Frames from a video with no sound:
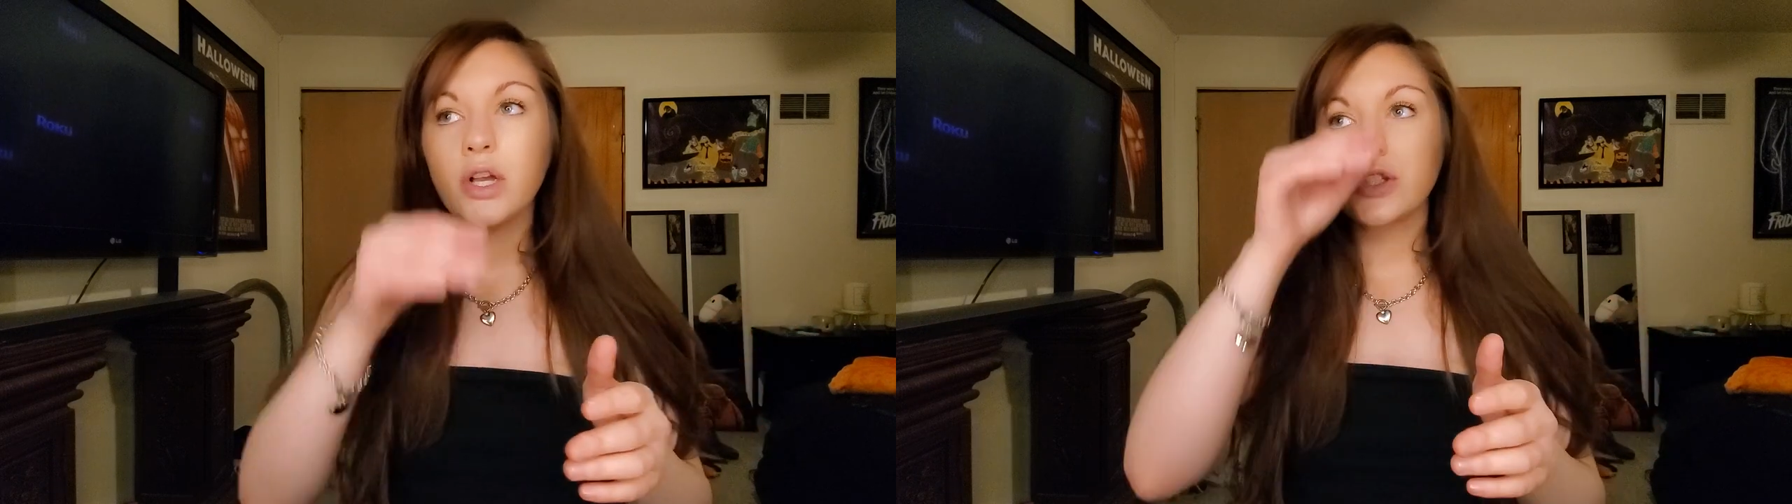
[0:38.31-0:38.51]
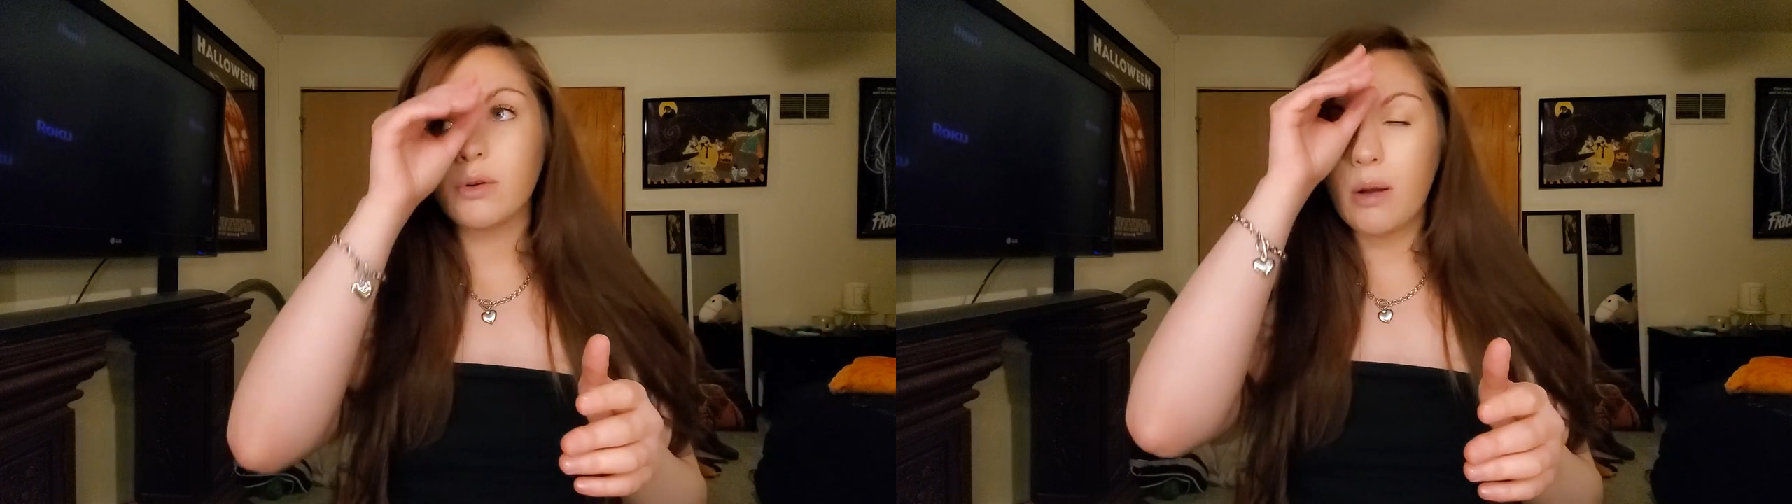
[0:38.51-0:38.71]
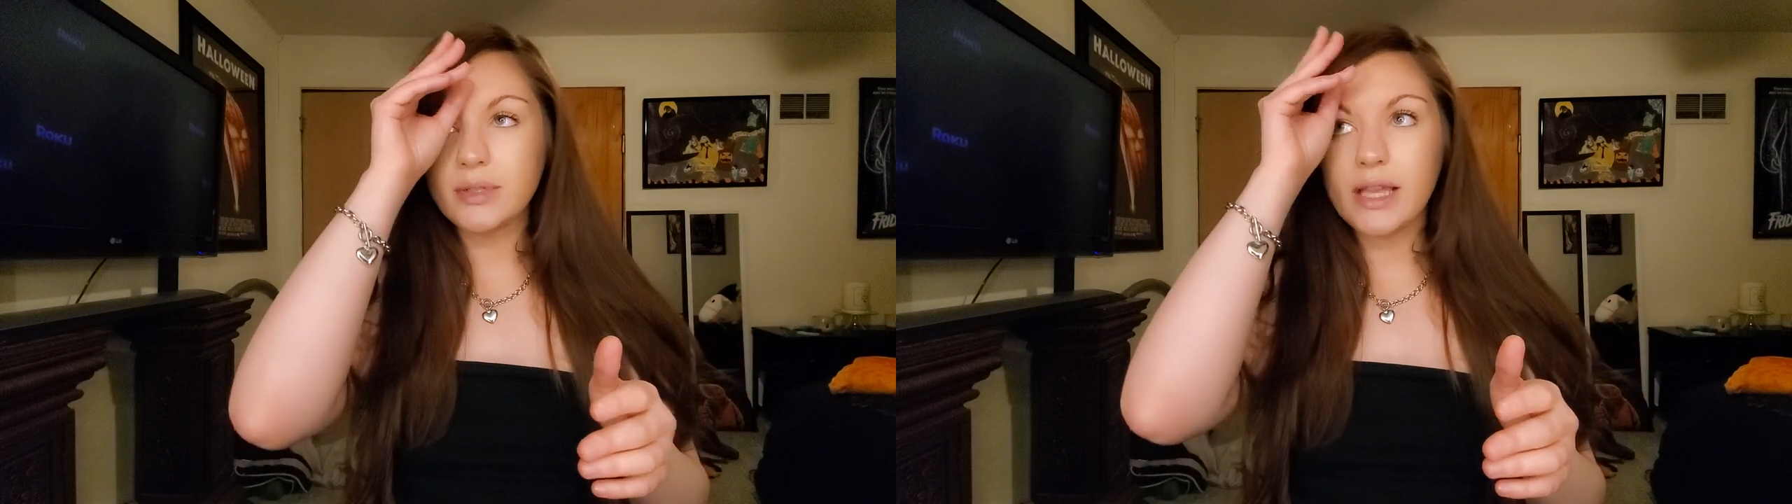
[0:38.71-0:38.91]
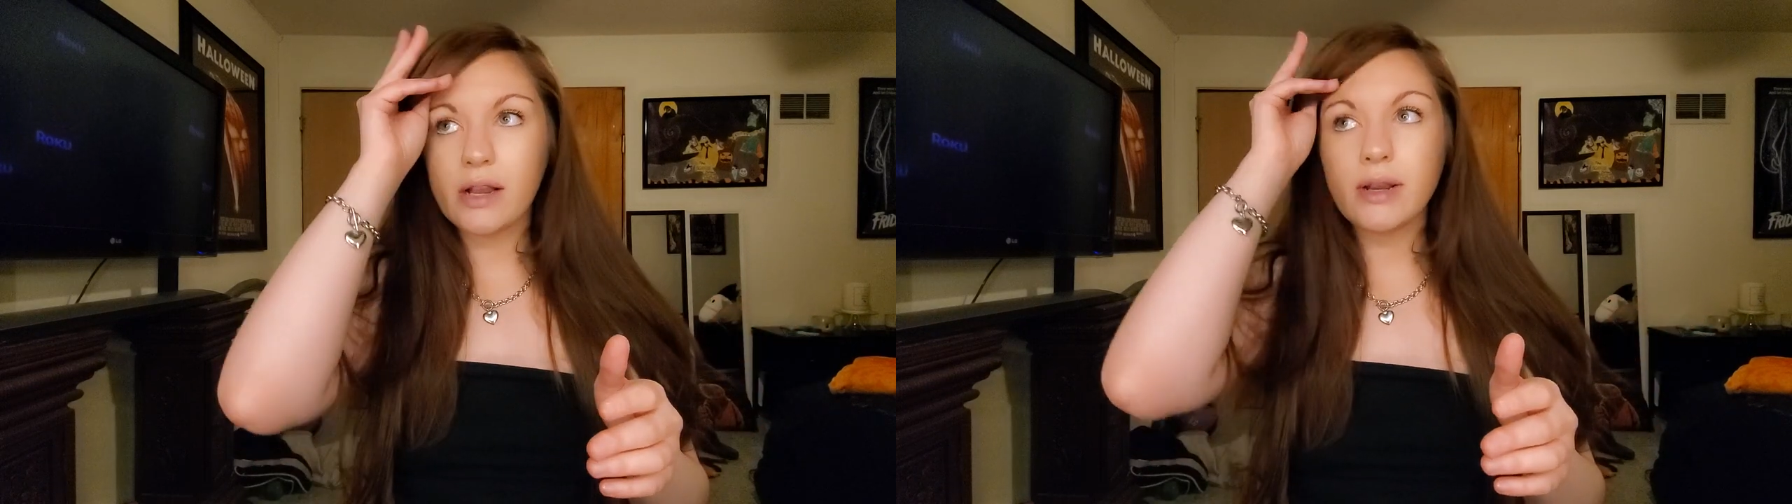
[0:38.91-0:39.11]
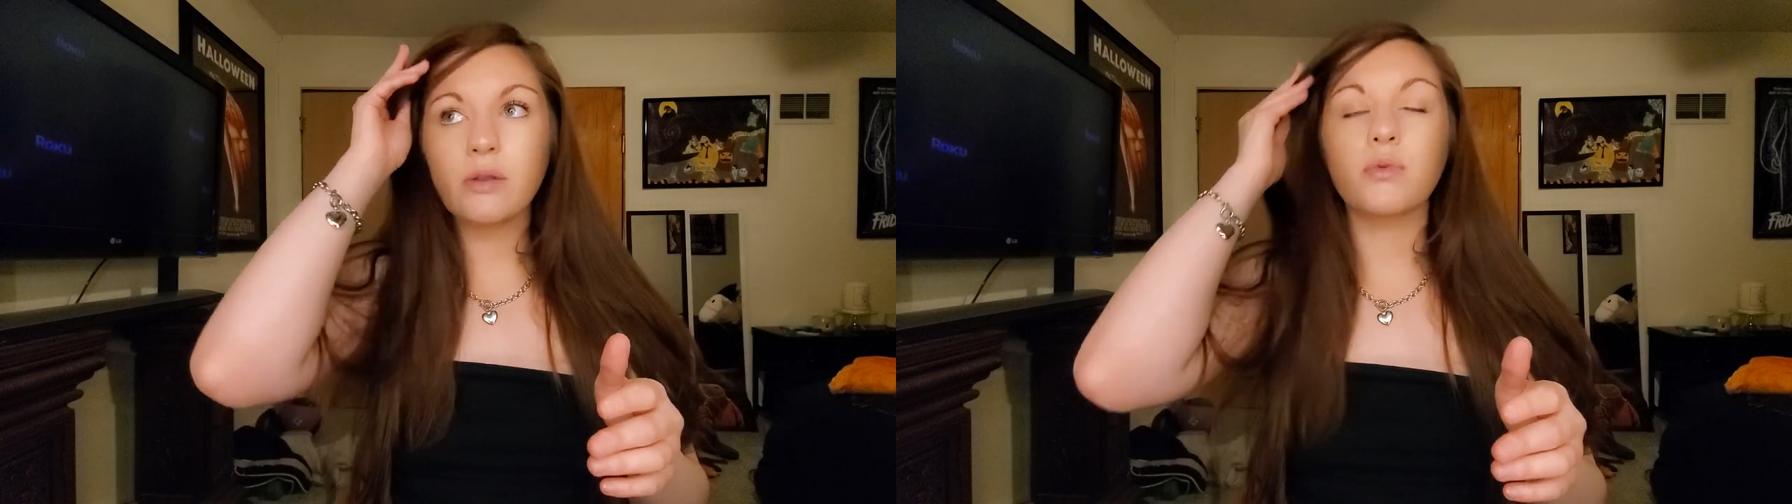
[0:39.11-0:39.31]
So I was
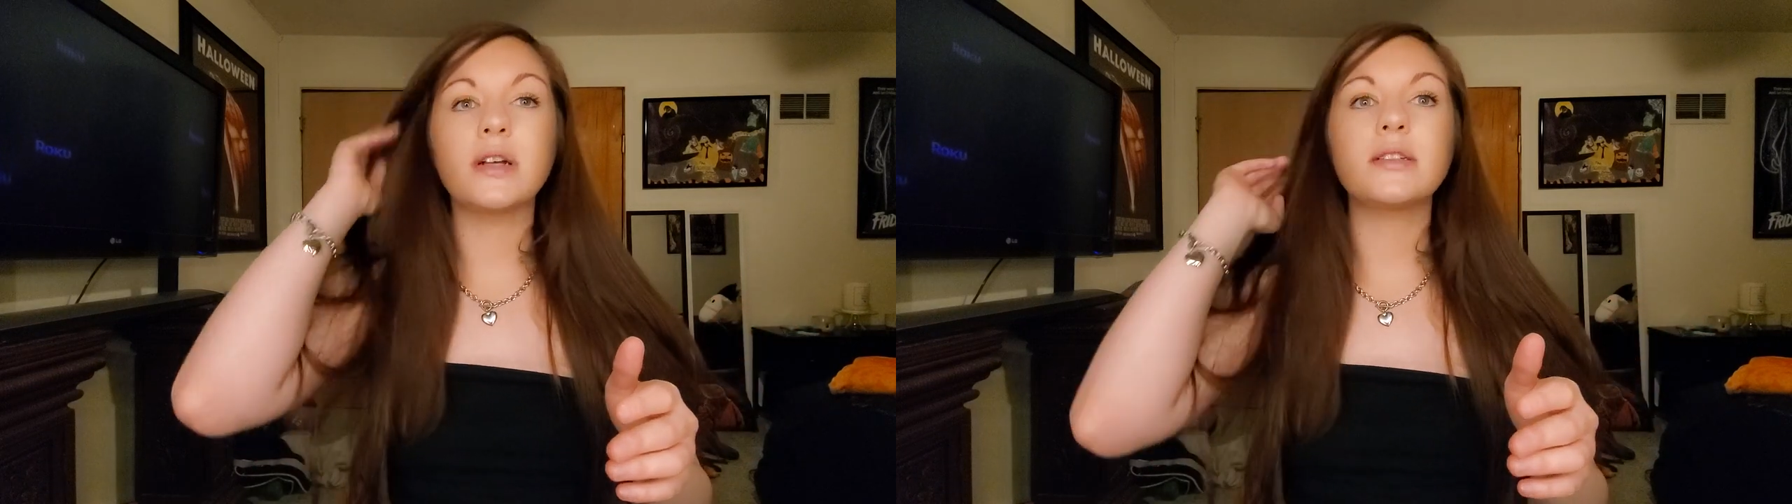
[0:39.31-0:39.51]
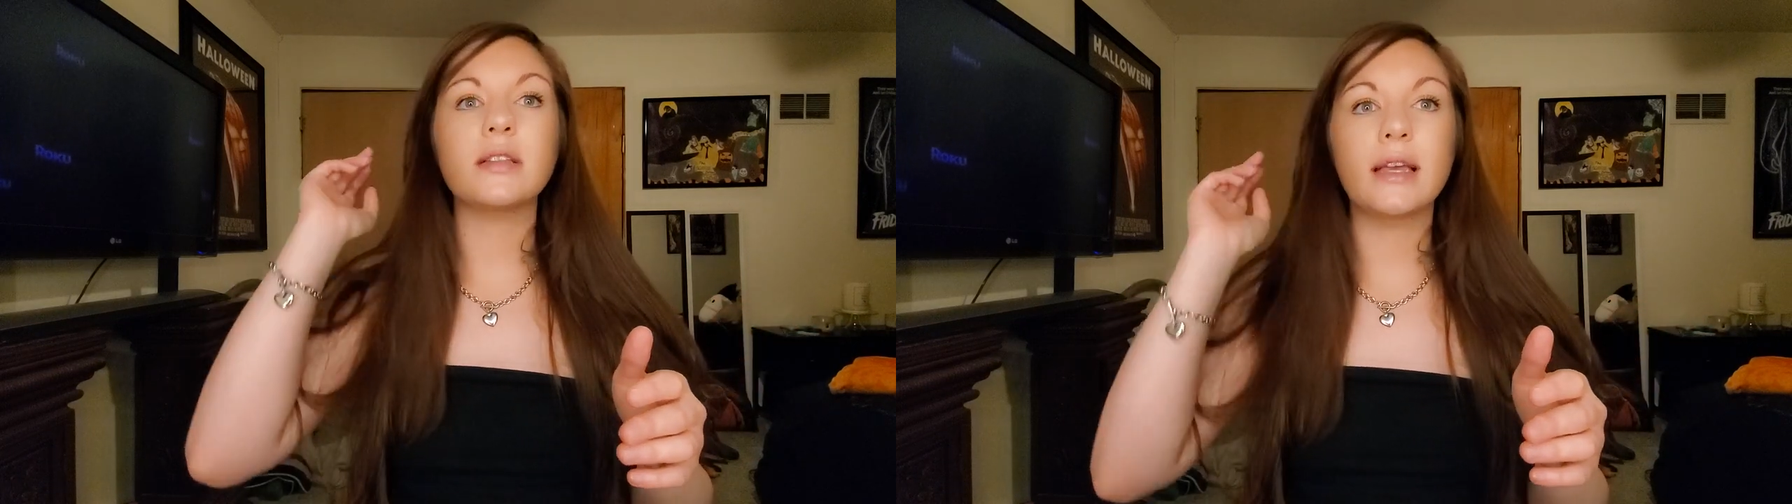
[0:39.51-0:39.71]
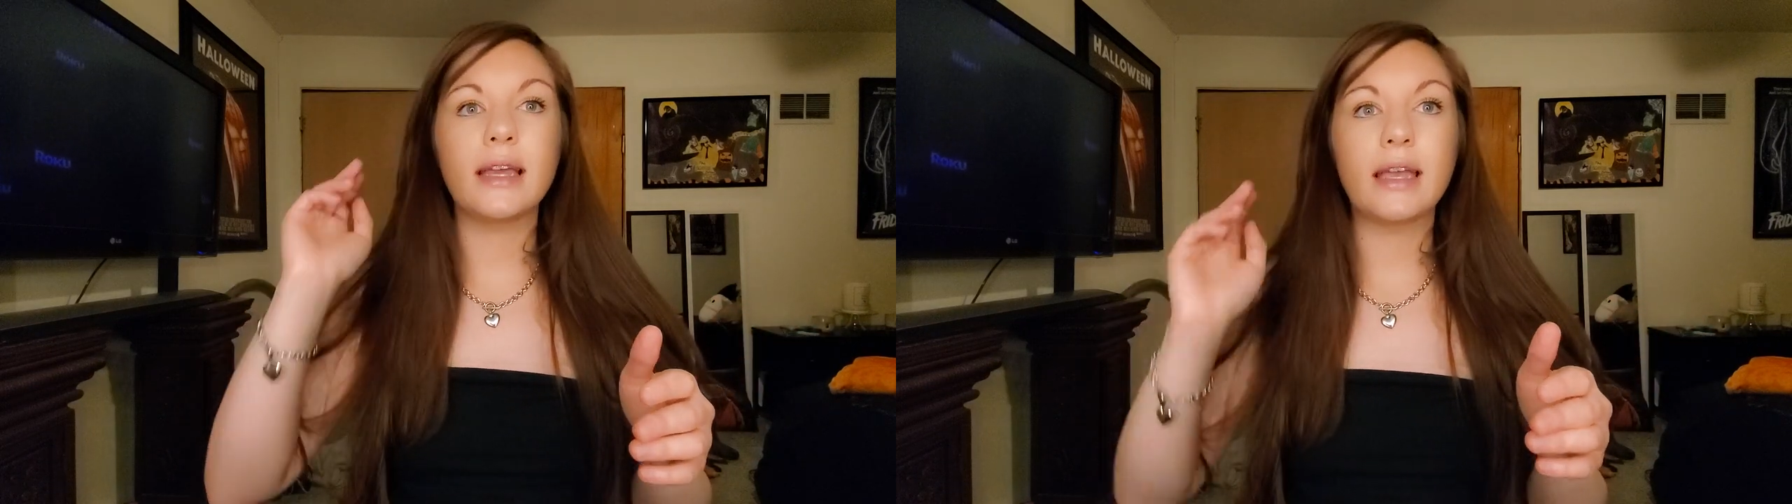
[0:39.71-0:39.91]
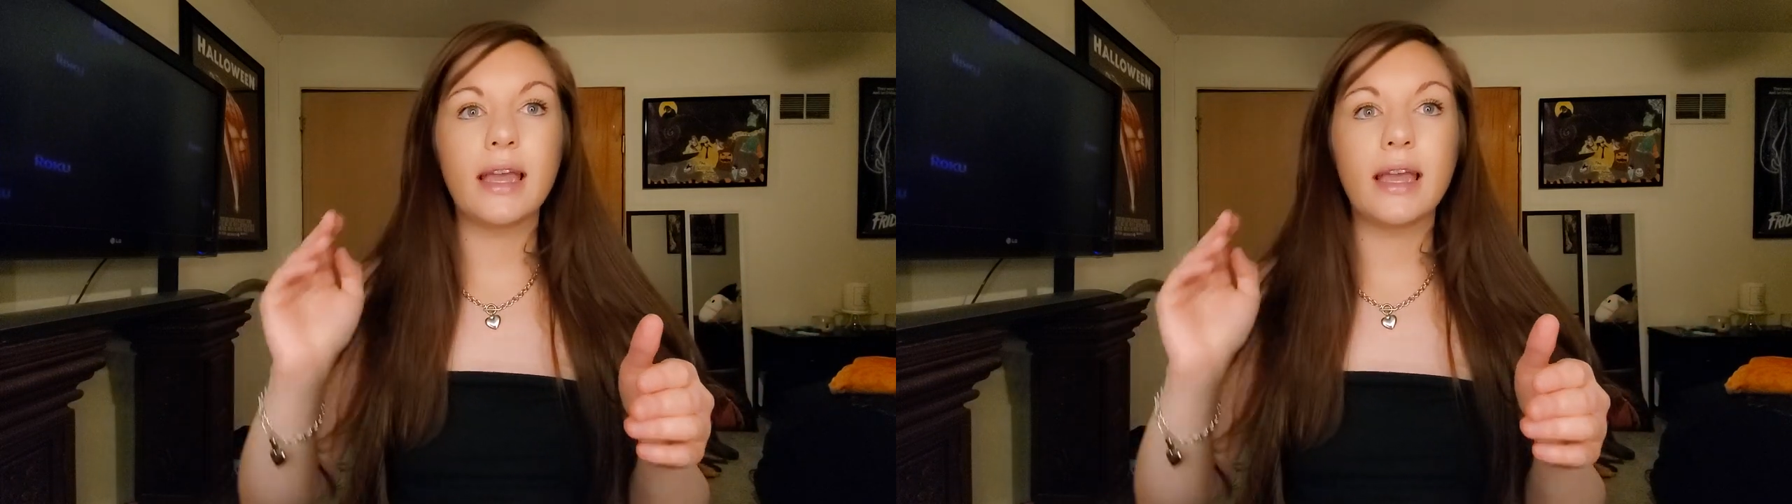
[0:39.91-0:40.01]
hearing rustling